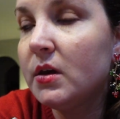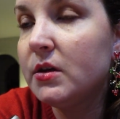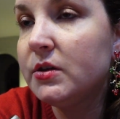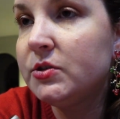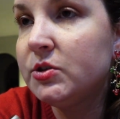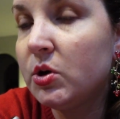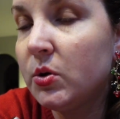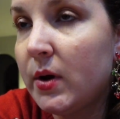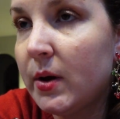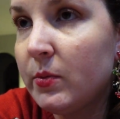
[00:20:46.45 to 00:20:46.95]

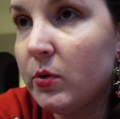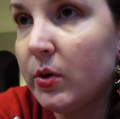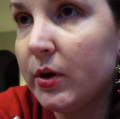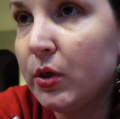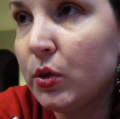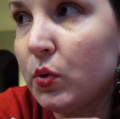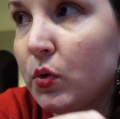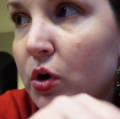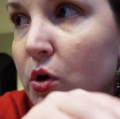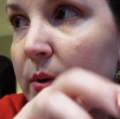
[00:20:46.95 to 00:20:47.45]
So I'm going
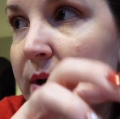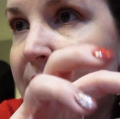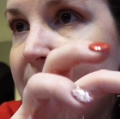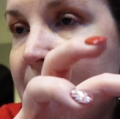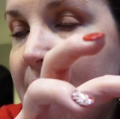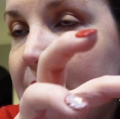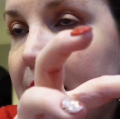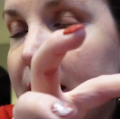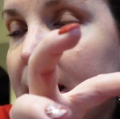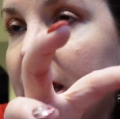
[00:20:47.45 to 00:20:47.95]
through and
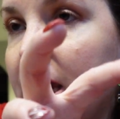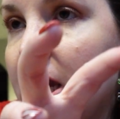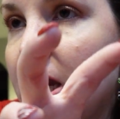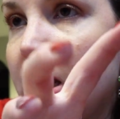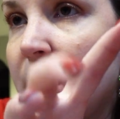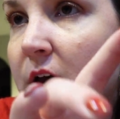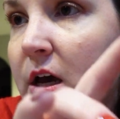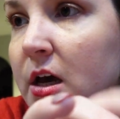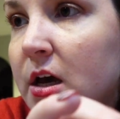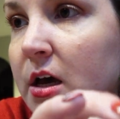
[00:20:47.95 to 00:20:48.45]

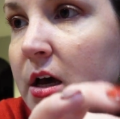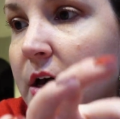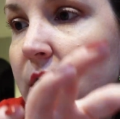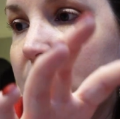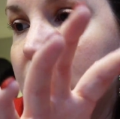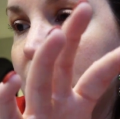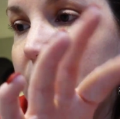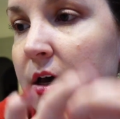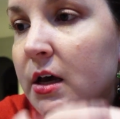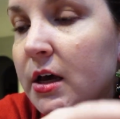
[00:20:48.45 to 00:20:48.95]
adding
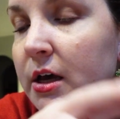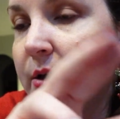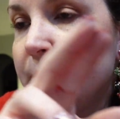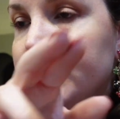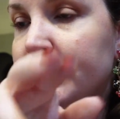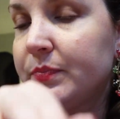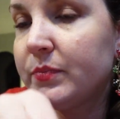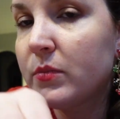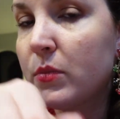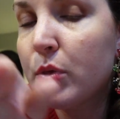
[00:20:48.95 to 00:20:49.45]

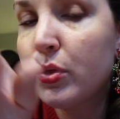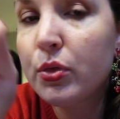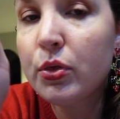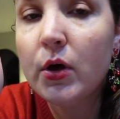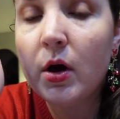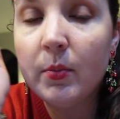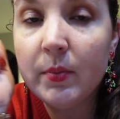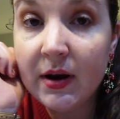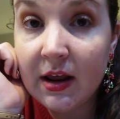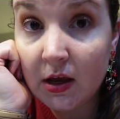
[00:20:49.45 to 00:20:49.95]

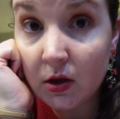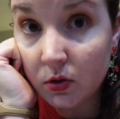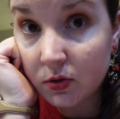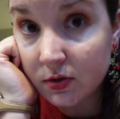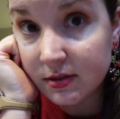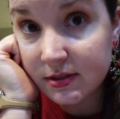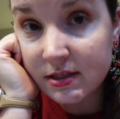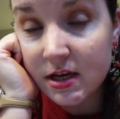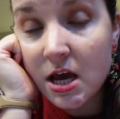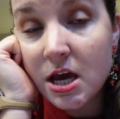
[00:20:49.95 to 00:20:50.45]

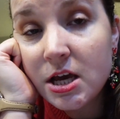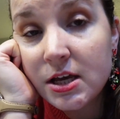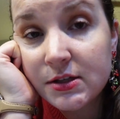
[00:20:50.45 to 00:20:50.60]
thumbnails.